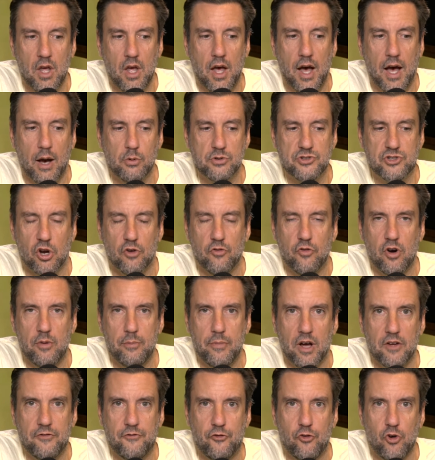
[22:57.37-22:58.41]
I was over at
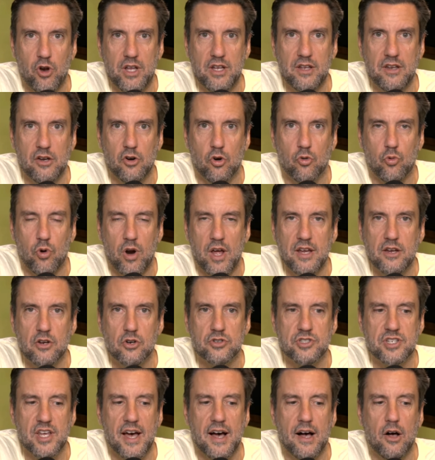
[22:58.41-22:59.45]
my friend Neil
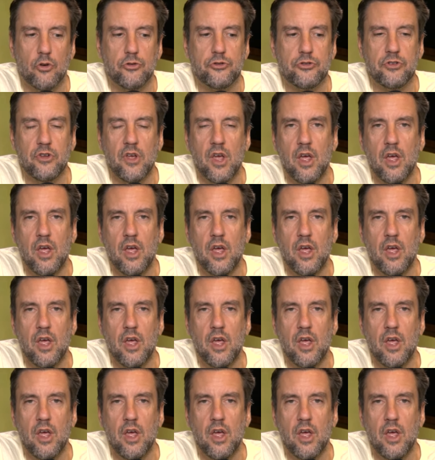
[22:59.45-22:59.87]
Rager's house.